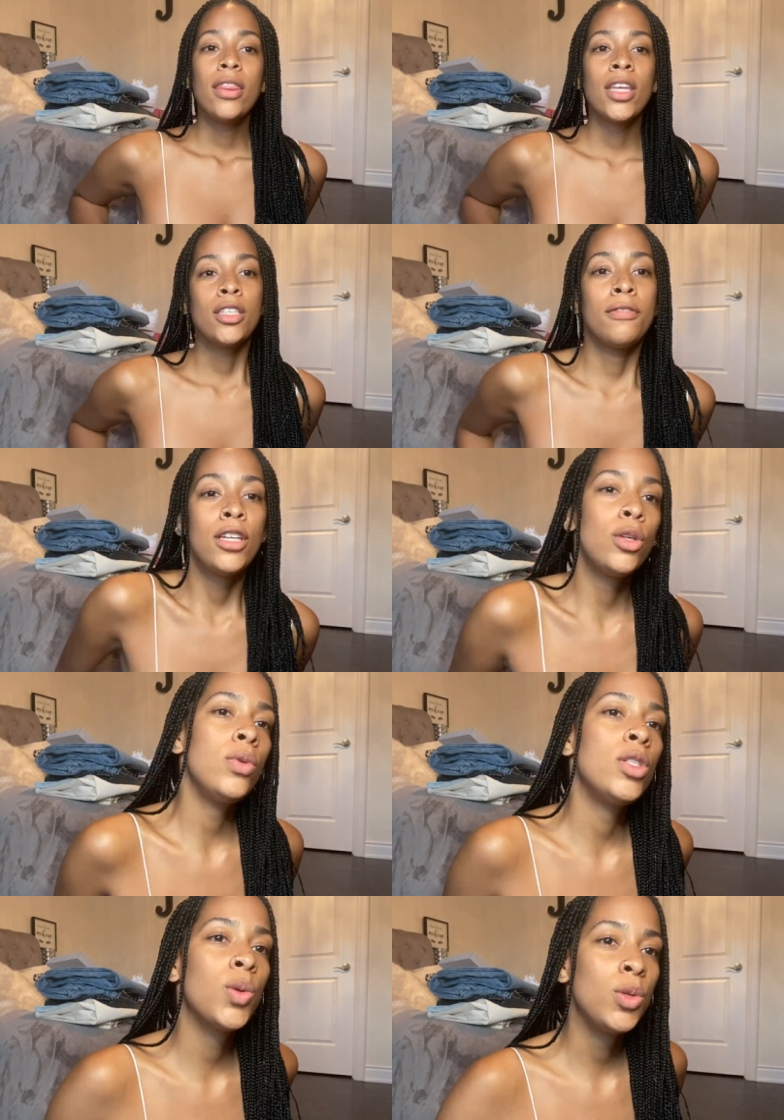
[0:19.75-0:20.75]
This video
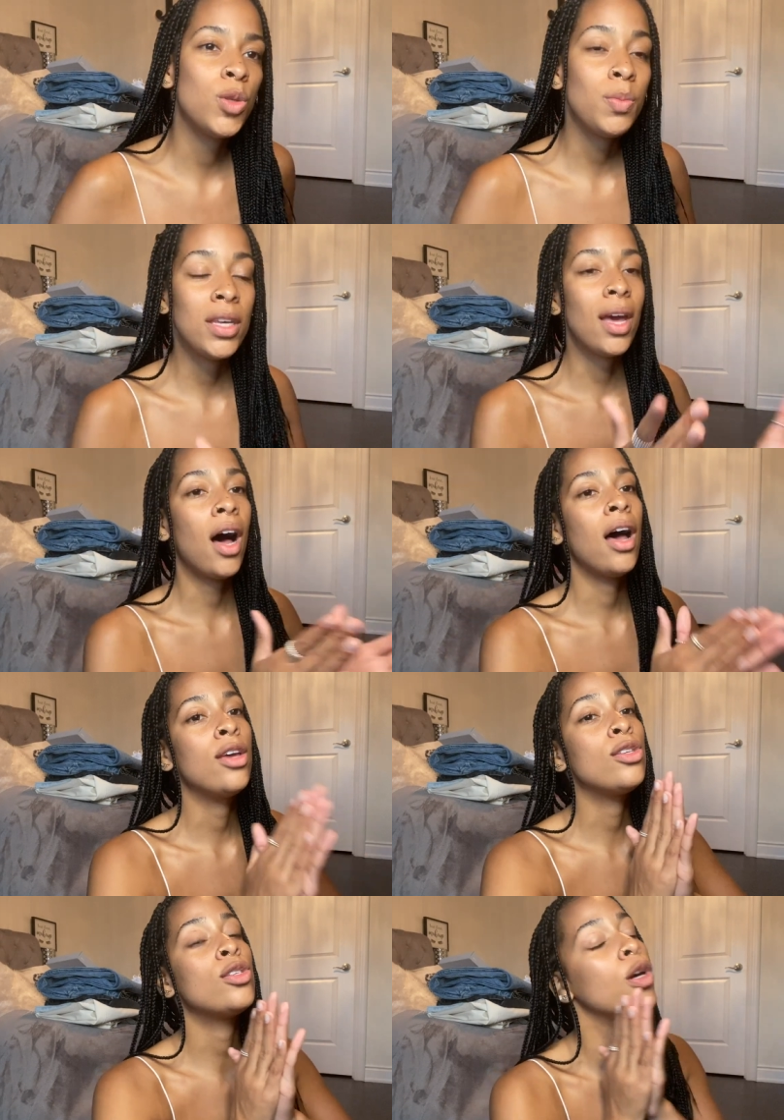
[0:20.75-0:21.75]
is going to be a
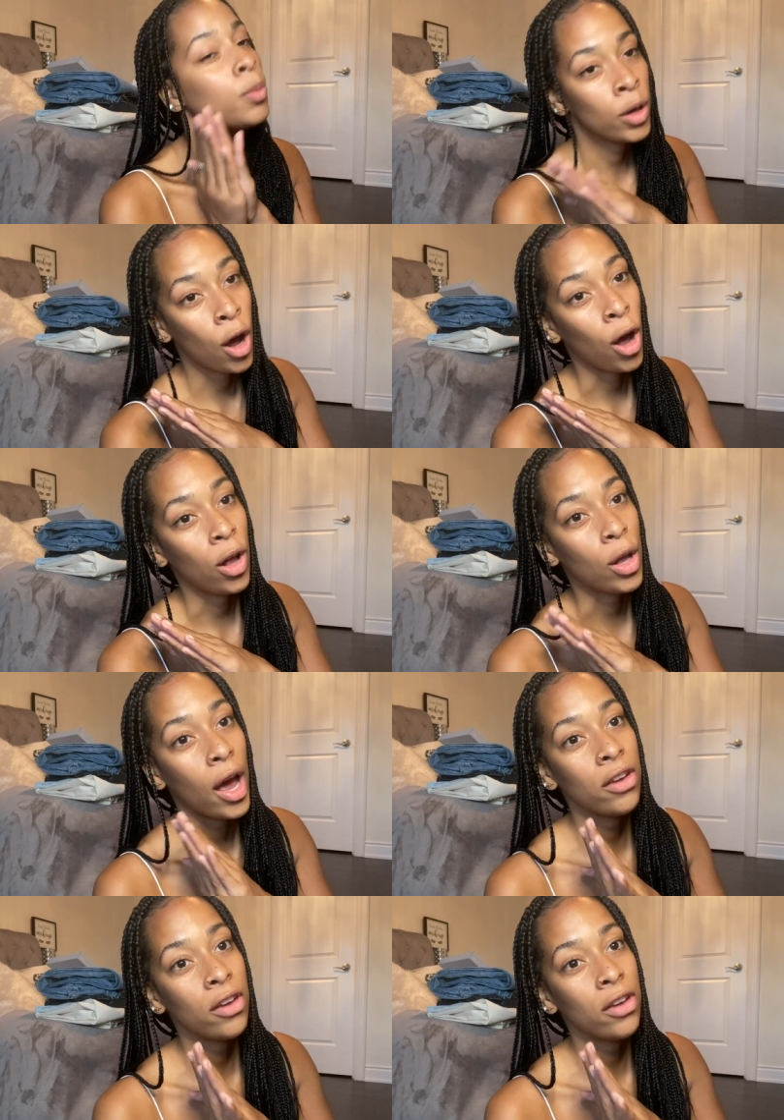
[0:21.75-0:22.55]
summer haul.